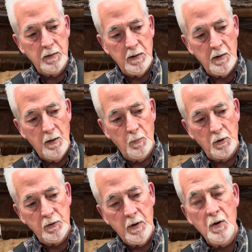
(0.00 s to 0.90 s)
It's a
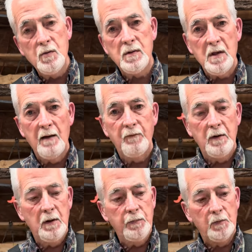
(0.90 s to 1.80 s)
number
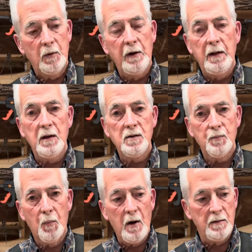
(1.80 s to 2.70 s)
273
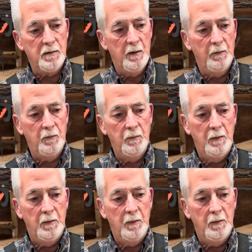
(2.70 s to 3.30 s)
espresso.